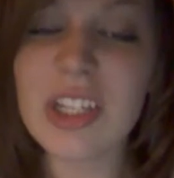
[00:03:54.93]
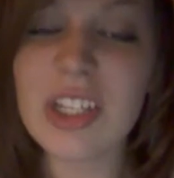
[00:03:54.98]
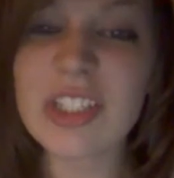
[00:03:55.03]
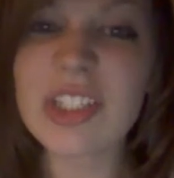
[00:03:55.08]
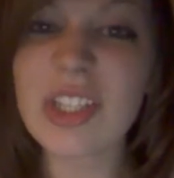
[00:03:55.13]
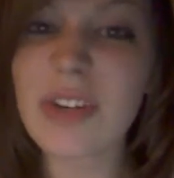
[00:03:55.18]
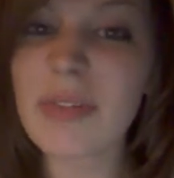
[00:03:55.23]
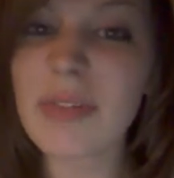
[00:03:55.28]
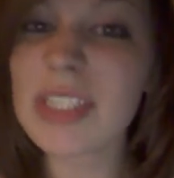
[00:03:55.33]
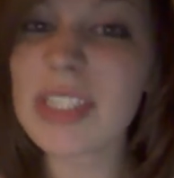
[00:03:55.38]

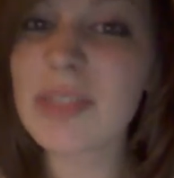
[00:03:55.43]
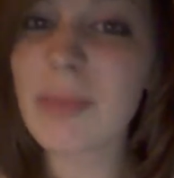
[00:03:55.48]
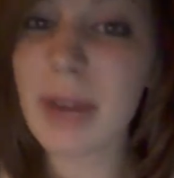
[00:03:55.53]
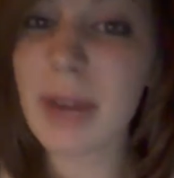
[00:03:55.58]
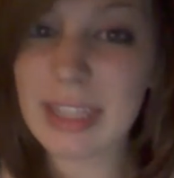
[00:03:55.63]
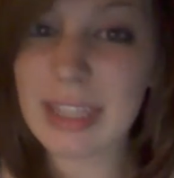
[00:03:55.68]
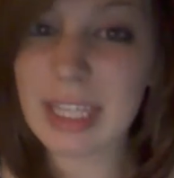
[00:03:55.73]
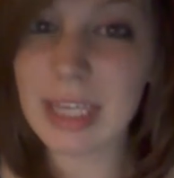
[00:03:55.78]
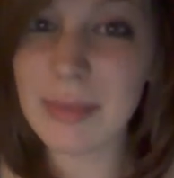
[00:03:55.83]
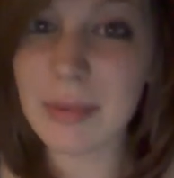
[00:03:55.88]
So it's
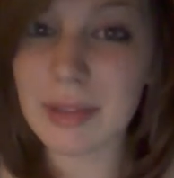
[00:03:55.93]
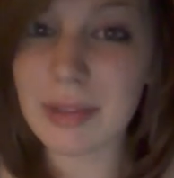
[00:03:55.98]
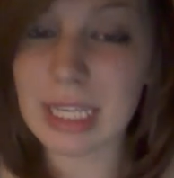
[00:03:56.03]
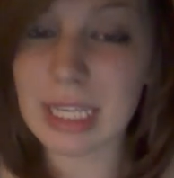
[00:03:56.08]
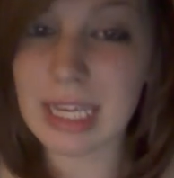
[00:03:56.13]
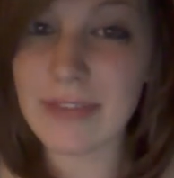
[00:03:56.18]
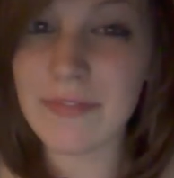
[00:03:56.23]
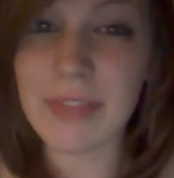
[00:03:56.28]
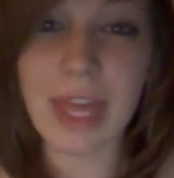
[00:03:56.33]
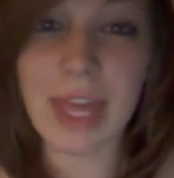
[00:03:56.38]
widely
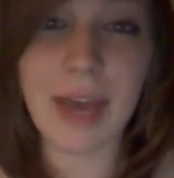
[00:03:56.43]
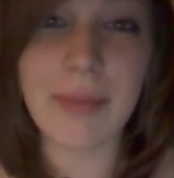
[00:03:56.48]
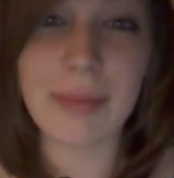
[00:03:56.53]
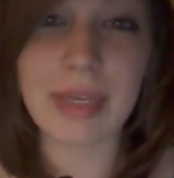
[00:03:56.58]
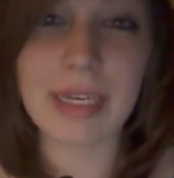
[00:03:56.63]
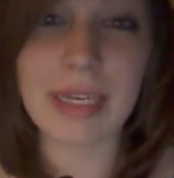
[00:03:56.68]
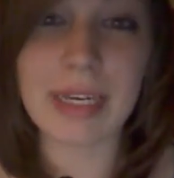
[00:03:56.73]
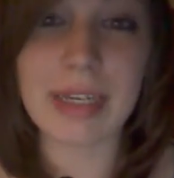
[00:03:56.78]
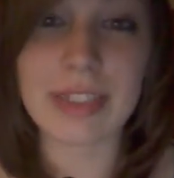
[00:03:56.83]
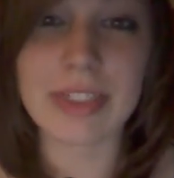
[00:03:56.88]
believed that
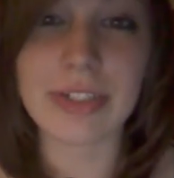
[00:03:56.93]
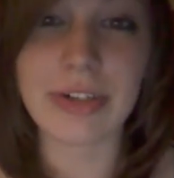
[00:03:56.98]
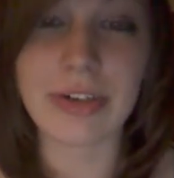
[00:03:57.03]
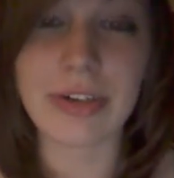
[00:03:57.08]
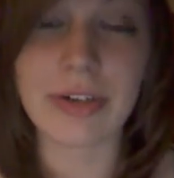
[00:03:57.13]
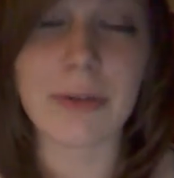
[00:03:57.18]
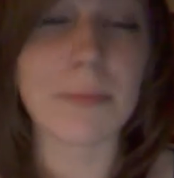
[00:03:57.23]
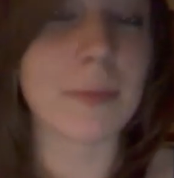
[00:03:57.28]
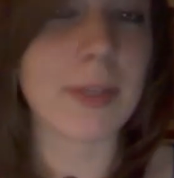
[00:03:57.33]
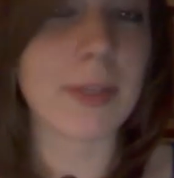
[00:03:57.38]
because
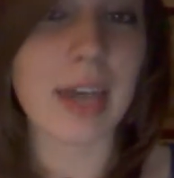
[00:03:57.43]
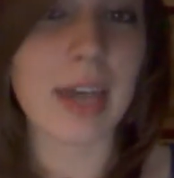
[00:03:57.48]
children with